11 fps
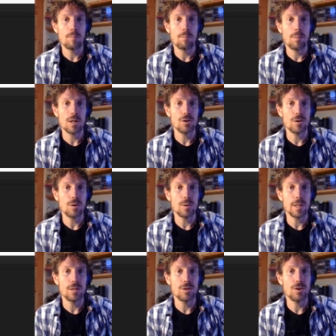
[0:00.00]
punch those
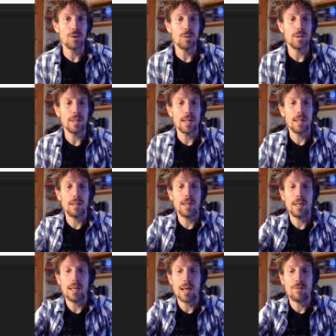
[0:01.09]
into the init,
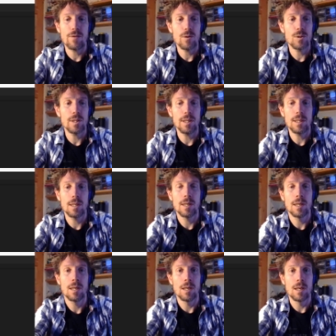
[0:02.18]
init FOC
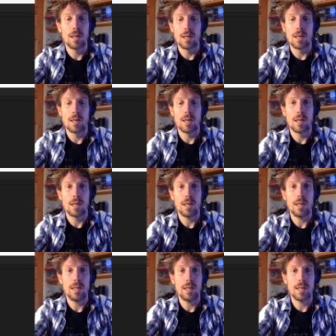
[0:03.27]

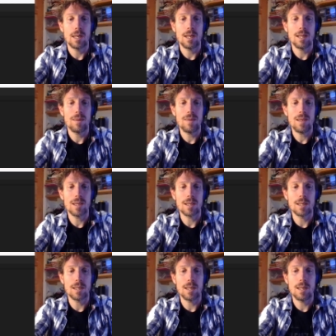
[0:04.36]
here and I think
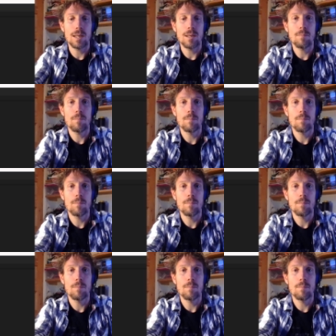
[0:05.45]
um,